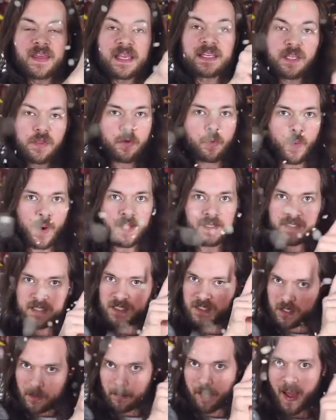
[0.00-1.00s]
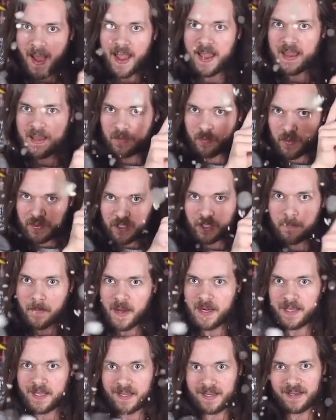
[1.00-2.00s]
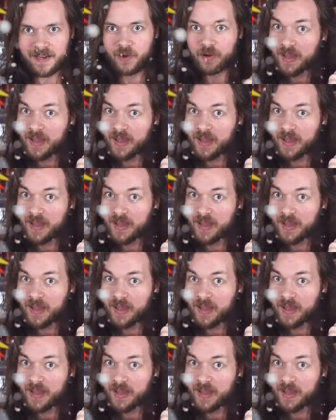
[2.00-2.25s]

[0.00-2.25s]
These are the ones to buy with your money,